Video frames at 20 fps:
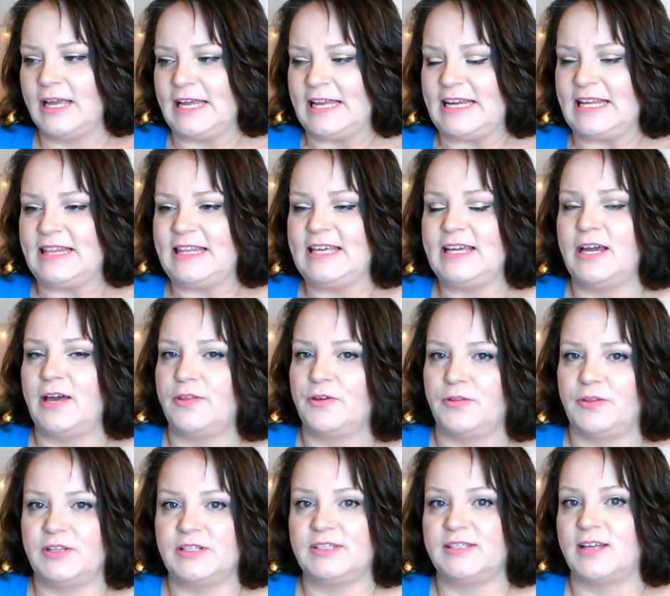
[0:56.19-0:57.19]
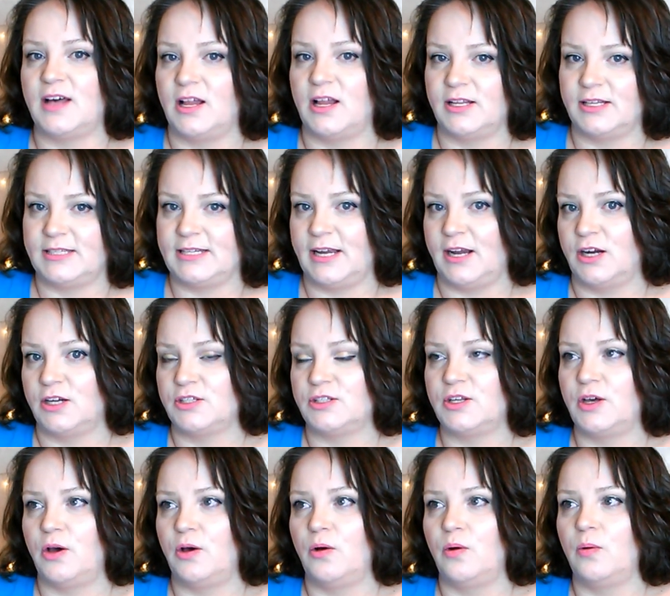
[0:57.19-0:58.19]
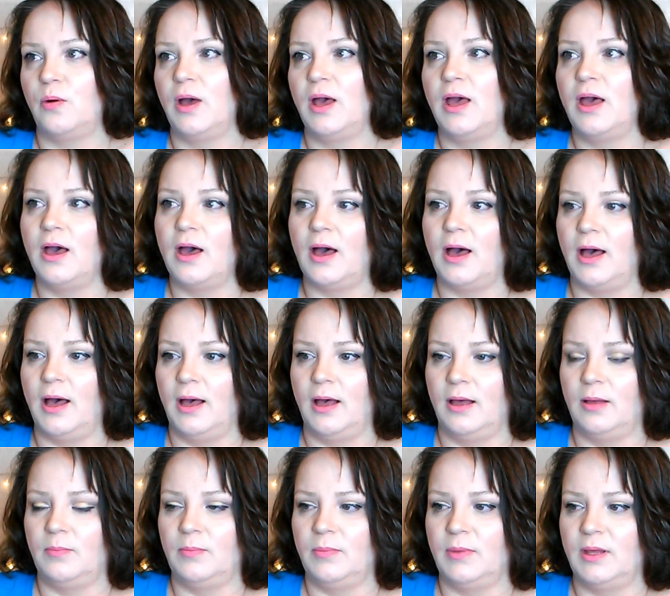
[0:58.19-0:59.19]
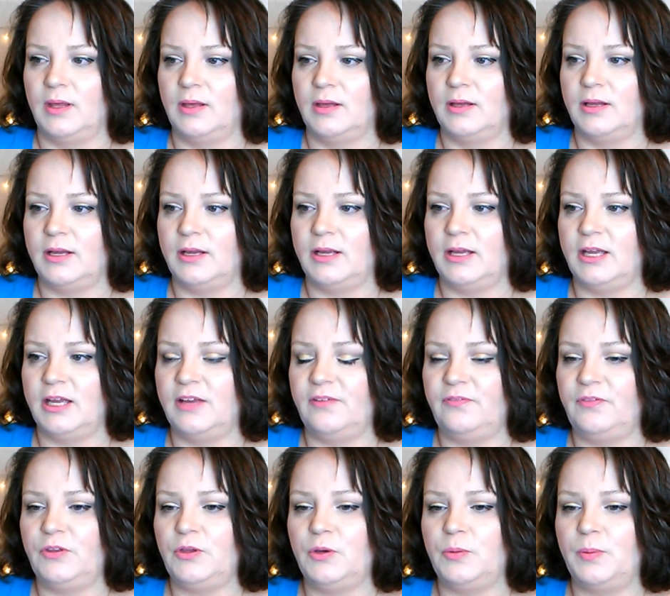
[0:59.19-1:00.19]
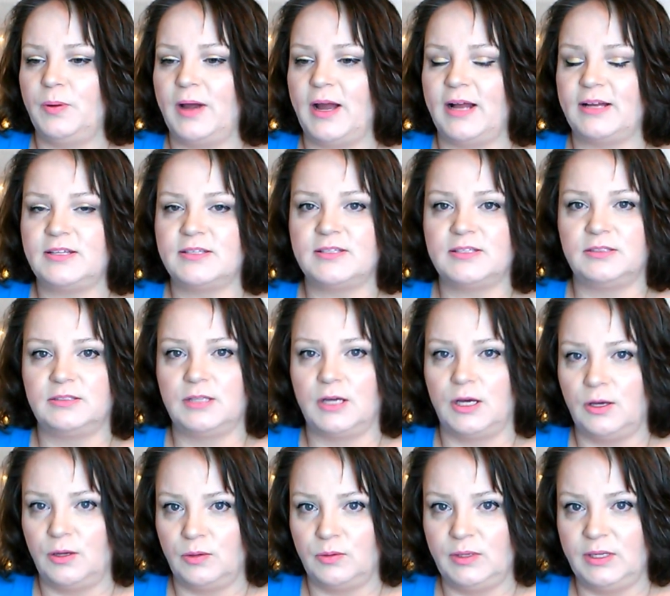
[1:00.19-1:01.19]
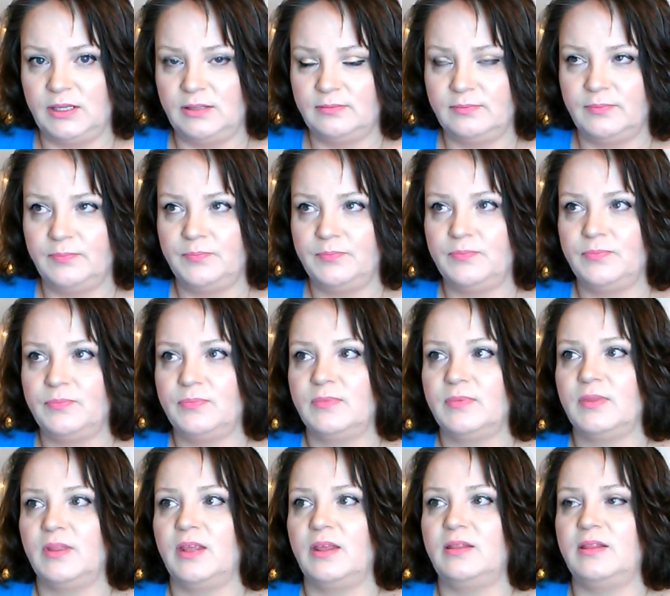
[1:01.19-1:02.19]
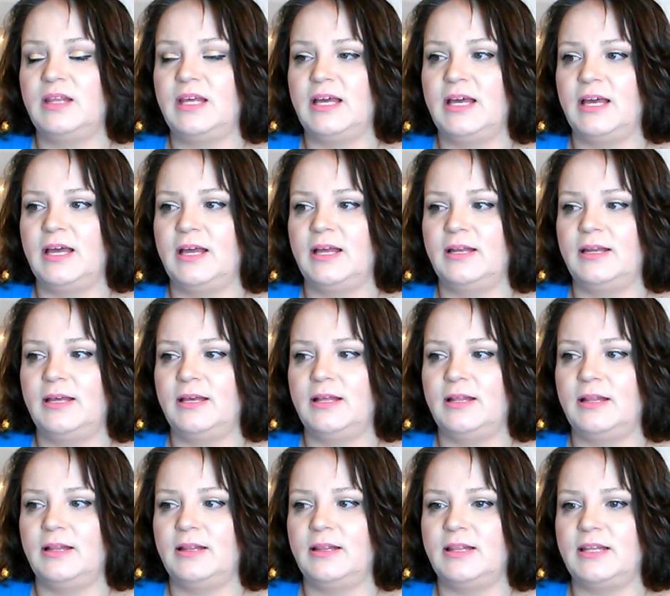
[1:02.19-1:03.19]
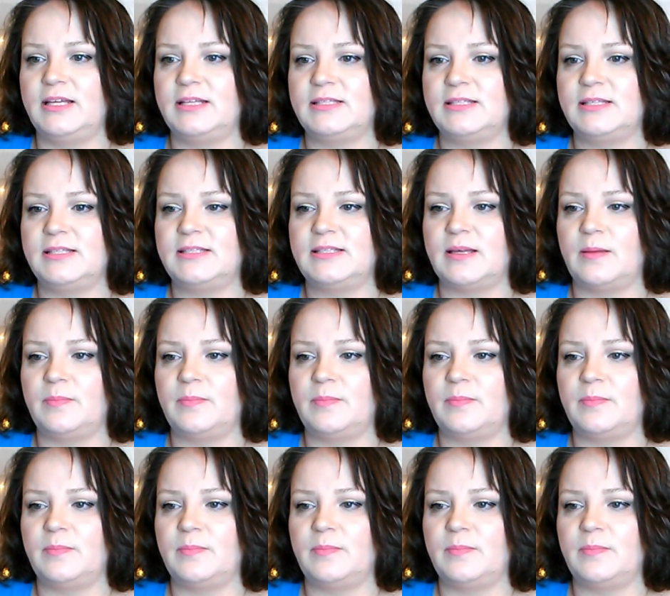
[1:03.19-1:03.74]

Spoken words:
Anything other than solitaire. So if you practice alone, then this is